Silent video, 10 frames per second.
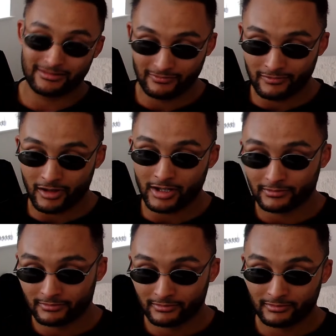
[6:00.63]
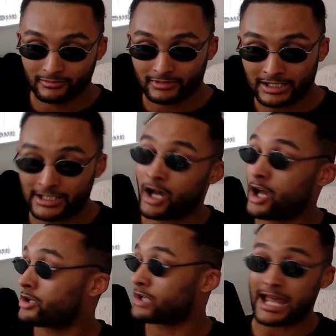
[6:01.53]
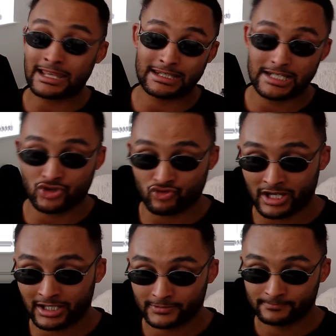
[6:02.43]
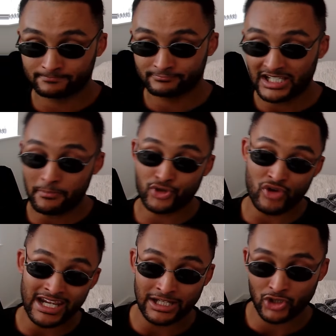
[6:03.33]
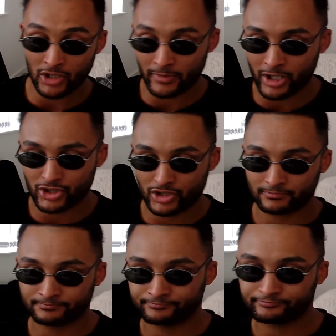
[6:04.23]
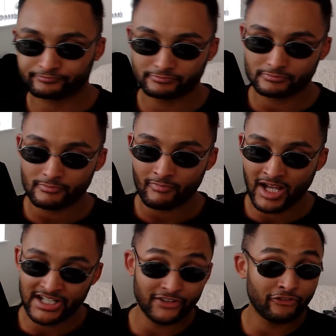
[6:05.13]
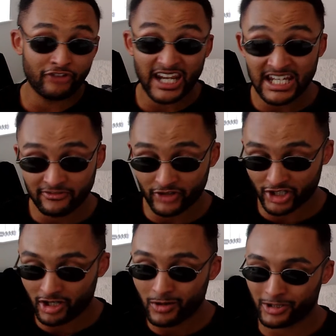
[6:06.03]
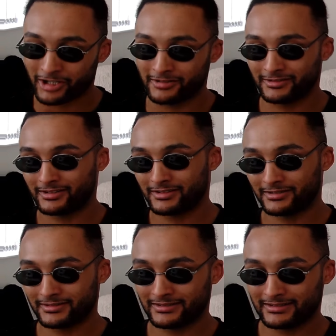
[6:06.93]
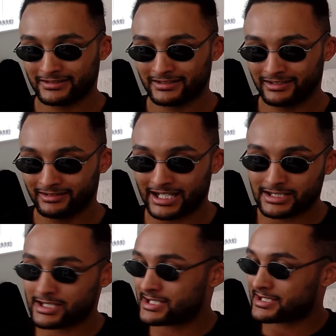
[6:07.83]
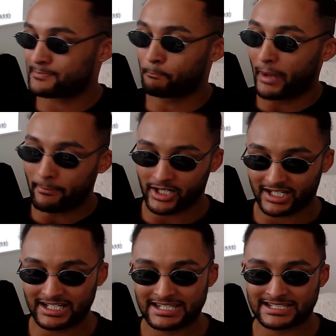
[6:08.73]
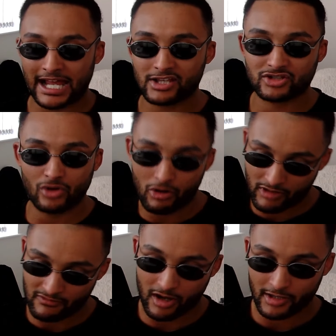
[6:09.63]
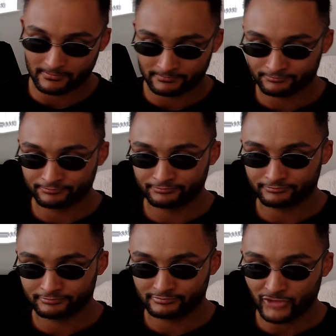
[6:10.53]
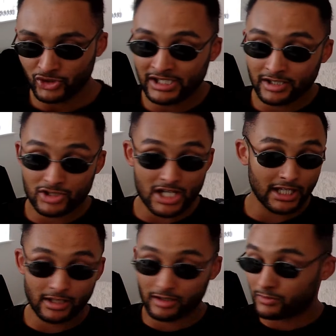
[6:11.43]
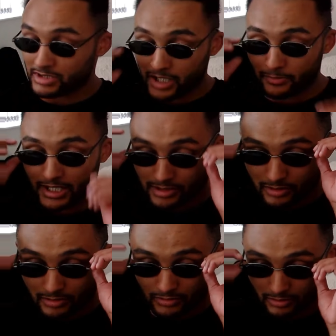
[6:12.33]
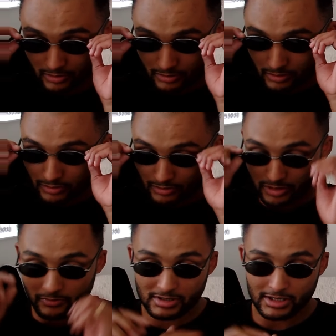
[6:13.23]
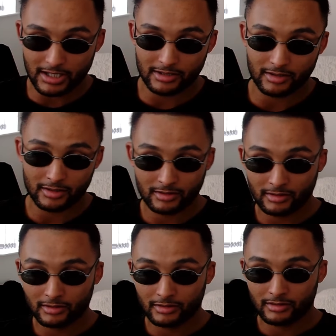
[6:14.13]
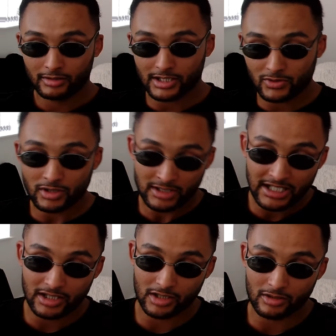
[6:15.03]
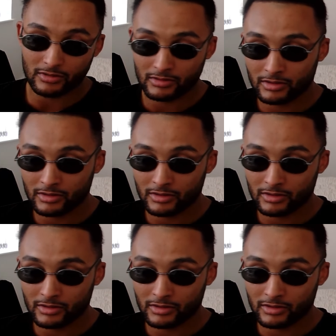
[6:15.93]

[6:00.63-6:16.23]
right? He can't handle his drink. He'd be drinking too much. And he's a fiend for the coca. That's a biblically sad story, right? You need to check into, what's that place called? 100%. That's what you need to do.